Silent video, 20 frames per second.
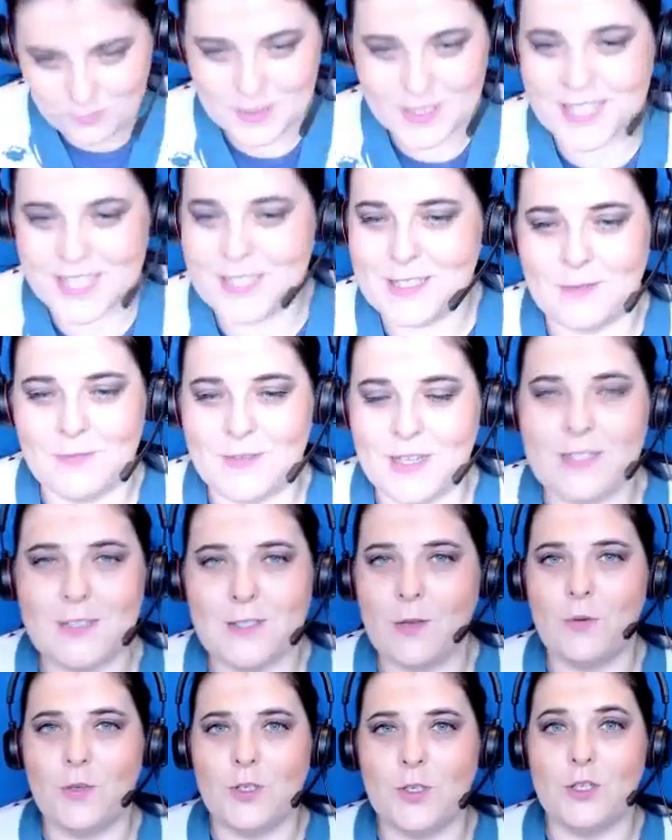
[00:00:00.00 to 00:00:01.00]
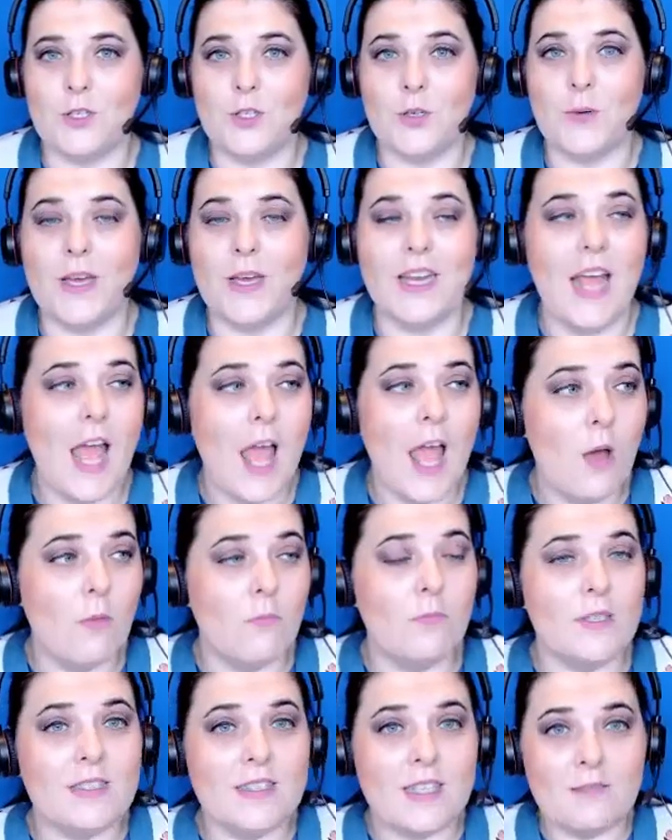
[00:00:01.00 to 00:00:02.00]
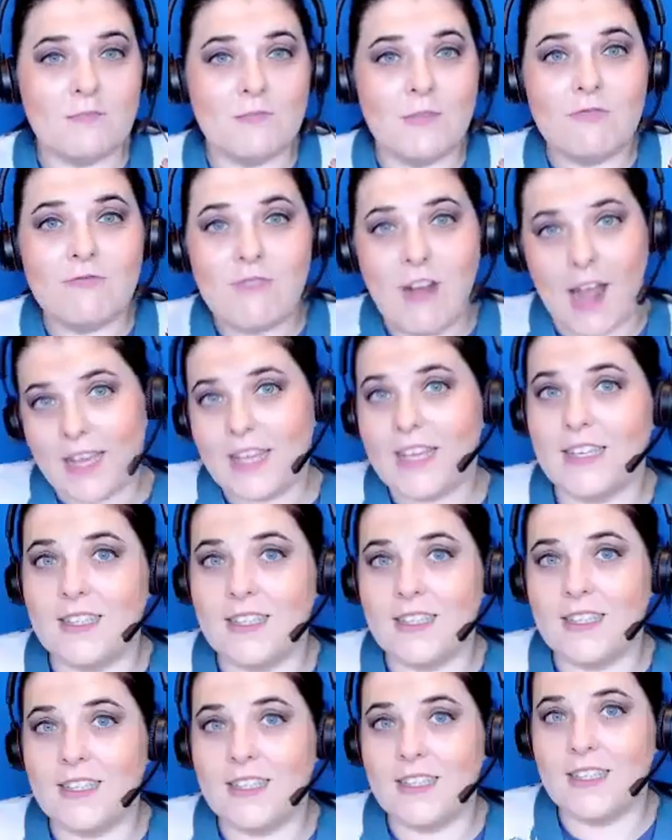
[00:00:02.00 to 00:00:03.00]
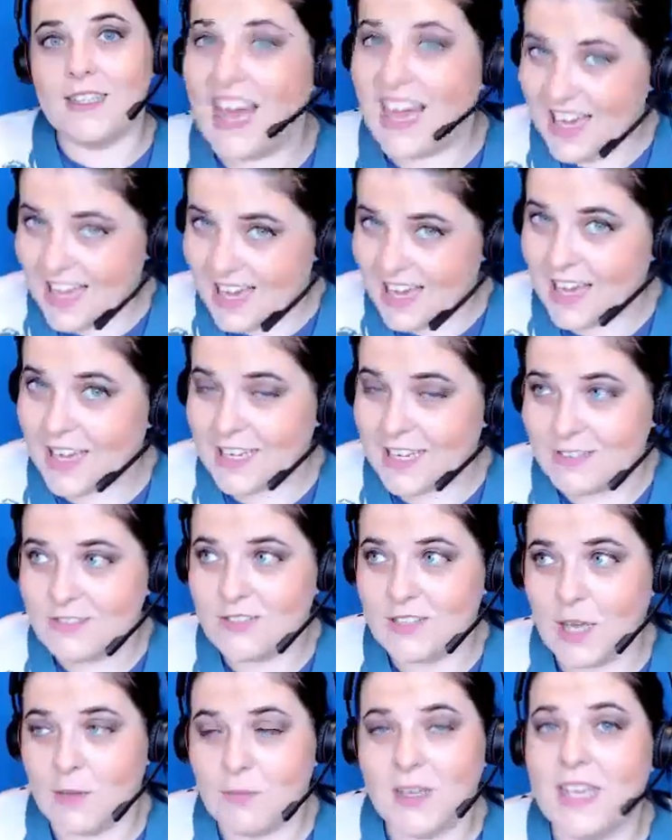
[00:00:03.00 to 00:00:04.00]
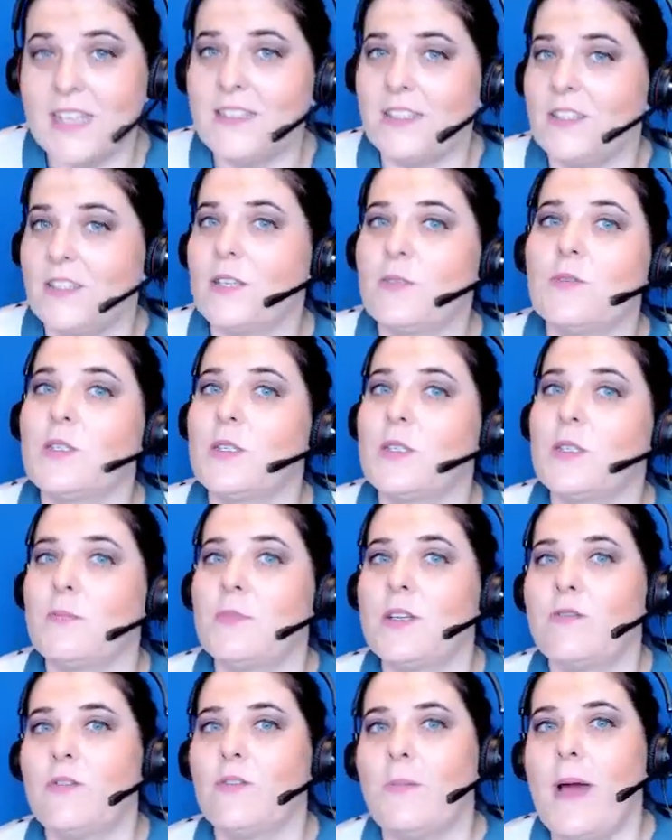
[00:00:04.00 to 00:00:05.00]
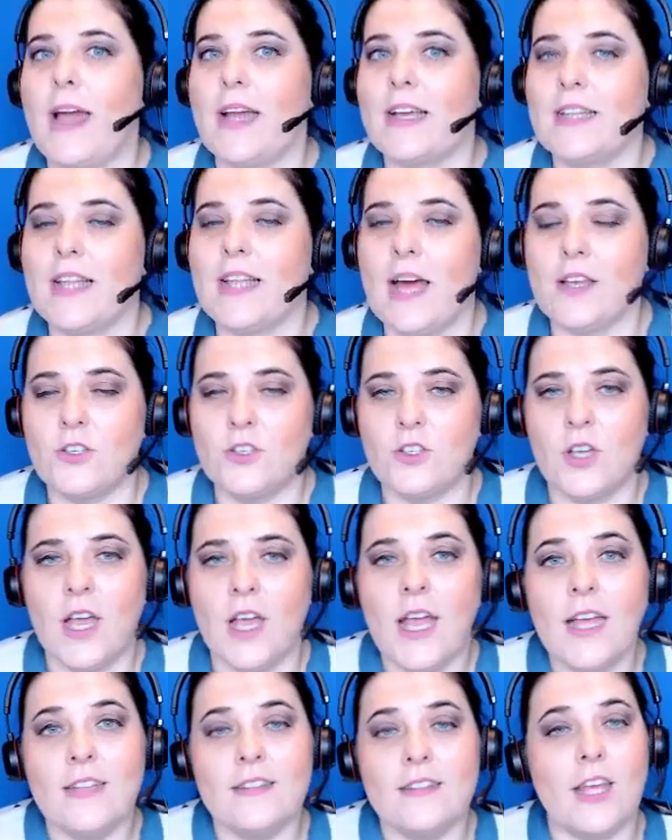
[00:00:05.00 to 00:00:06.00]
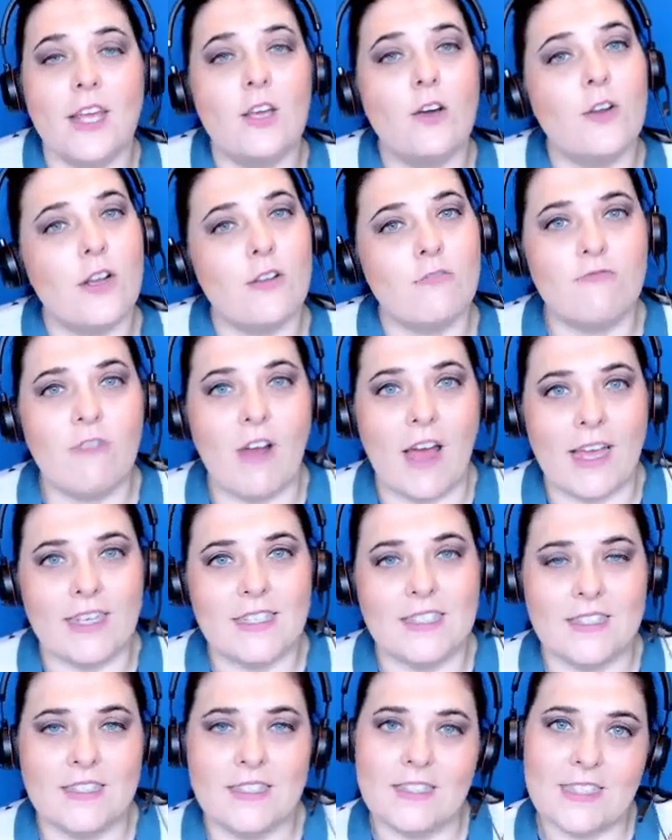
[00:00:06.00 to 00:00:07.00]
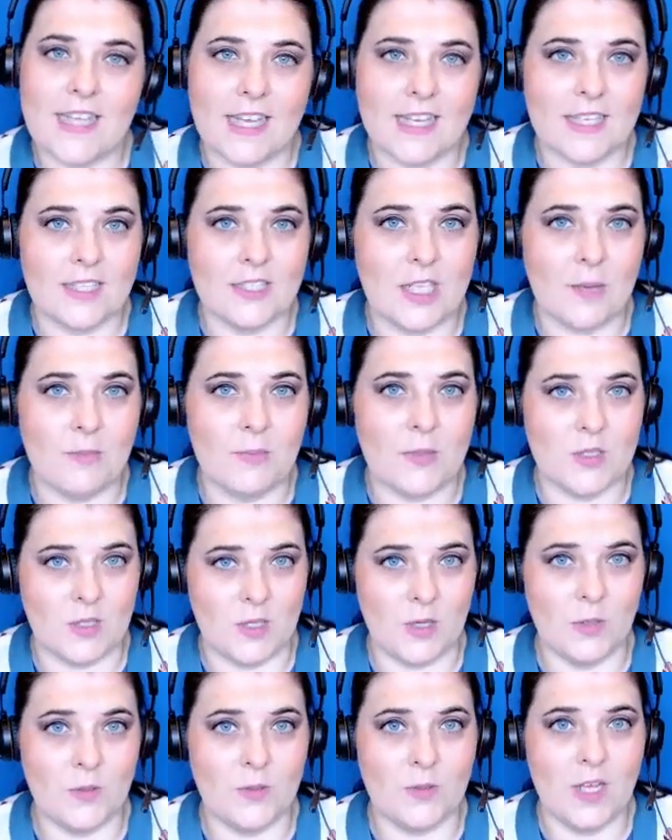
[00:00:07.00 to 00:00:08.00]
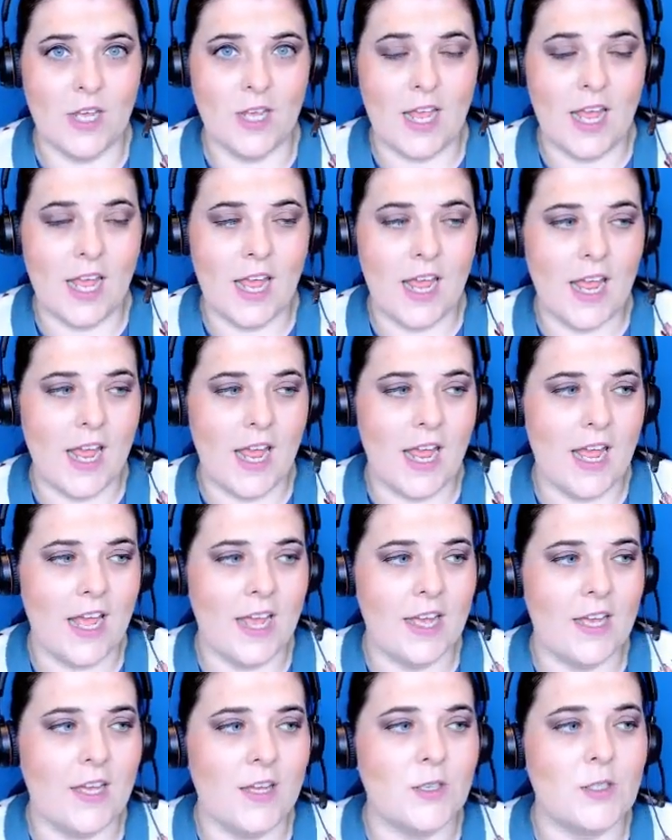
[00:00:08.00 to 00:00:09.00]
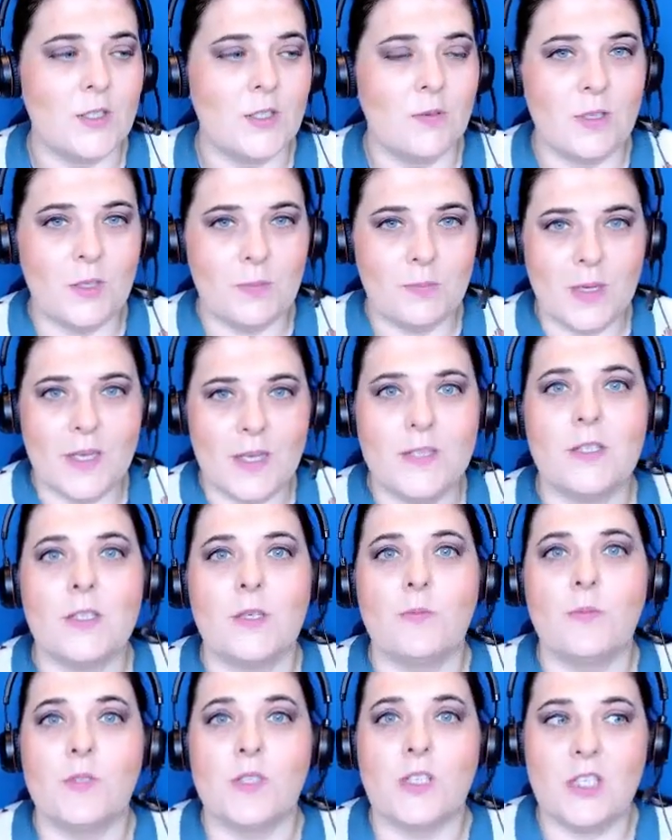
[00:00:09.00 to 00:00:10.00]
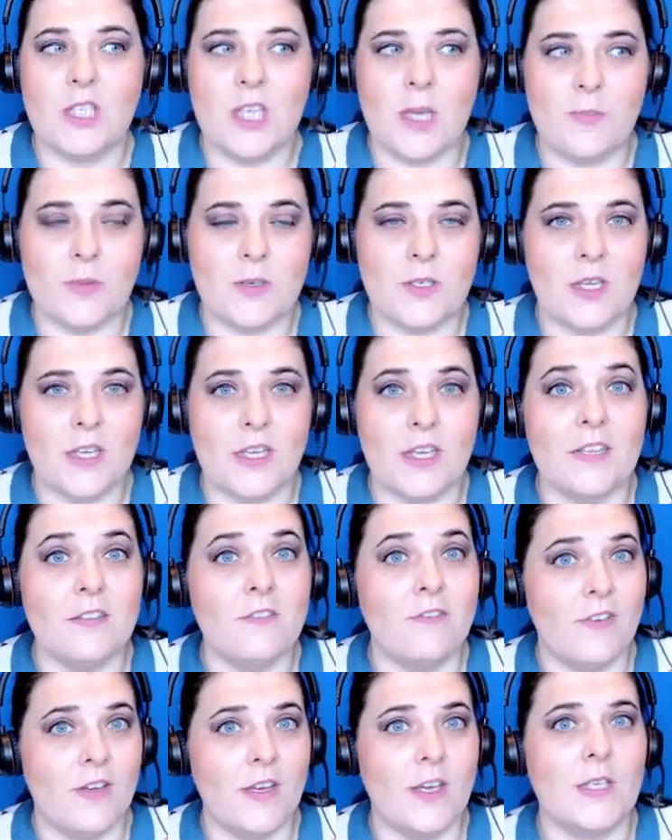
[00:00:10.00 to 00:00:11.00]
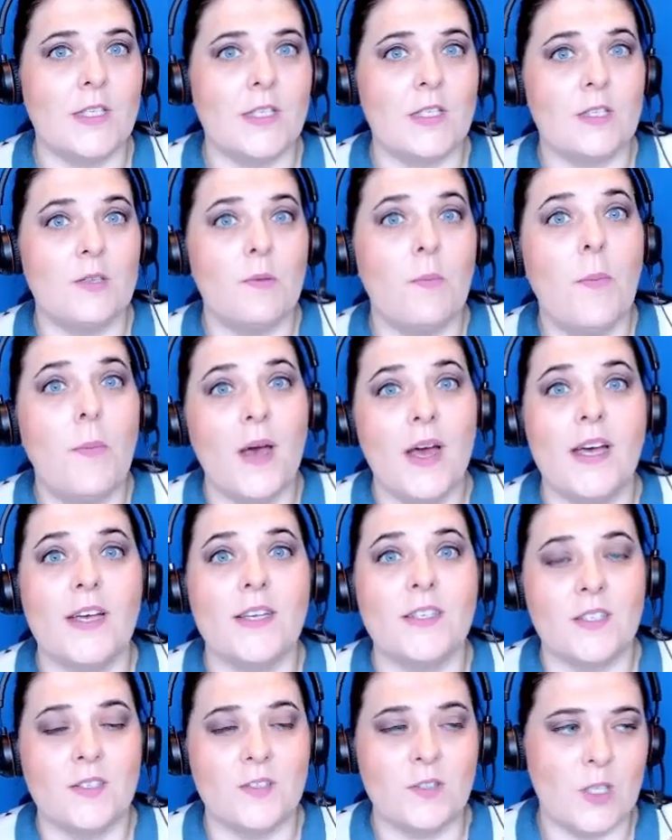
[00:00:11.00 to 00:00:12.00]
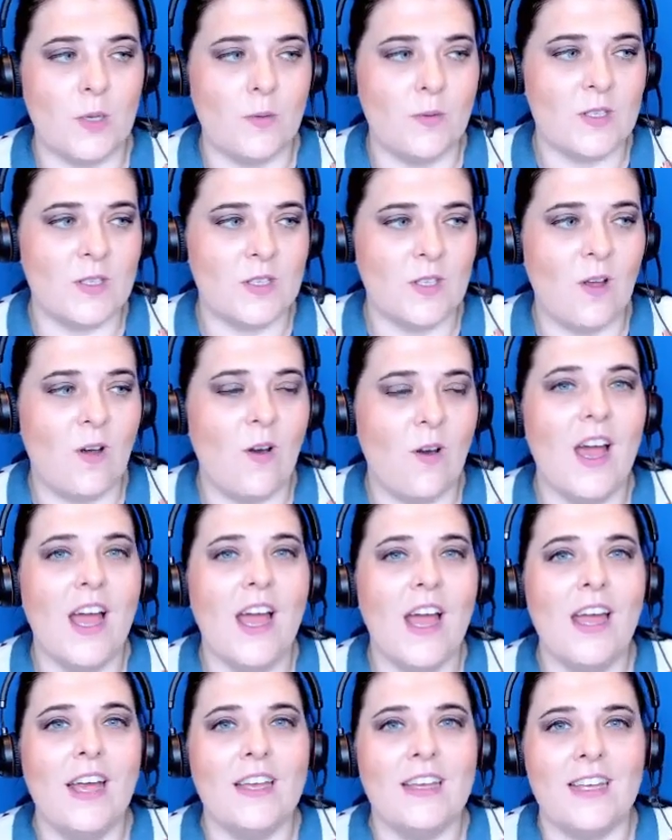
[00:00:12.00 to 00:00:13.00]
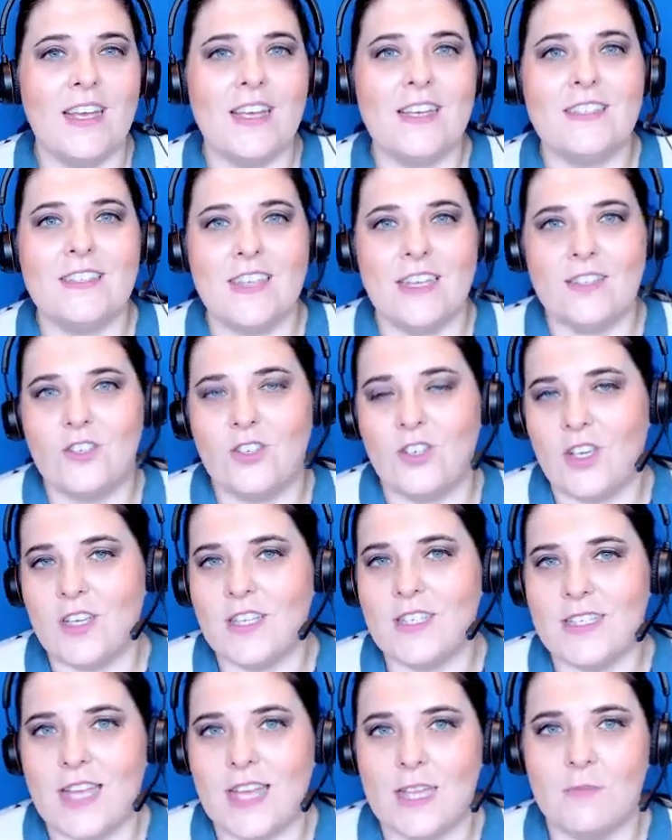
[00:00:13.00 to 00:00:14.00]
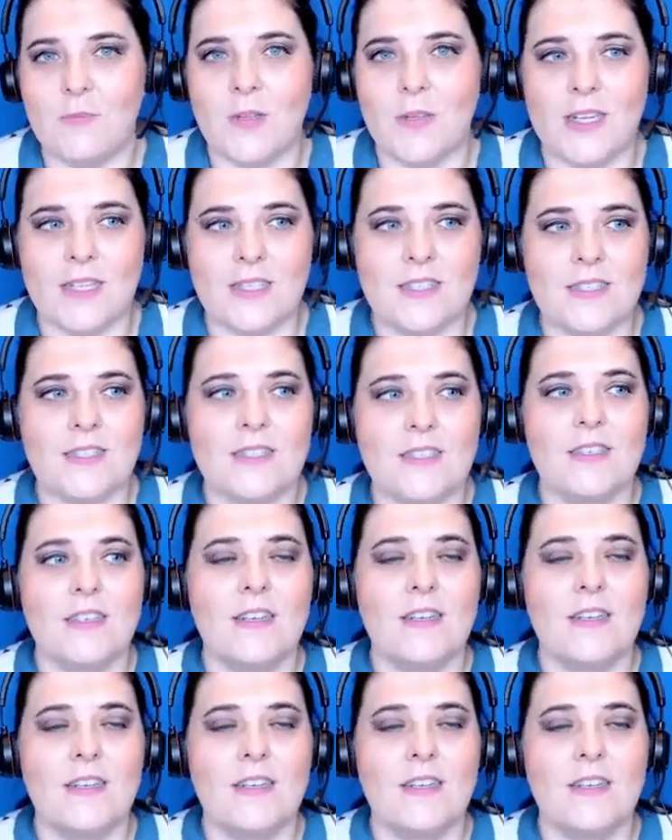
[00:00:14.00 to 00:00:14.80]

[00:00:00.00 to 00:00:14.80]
please stop. That's not what you're doing." But then miraculously, I I'm guessing there was a bit of a backlash. They got it right in the second episode. Mm. Uh, so the person was interpreting in first person, so it's not he said she said, but it's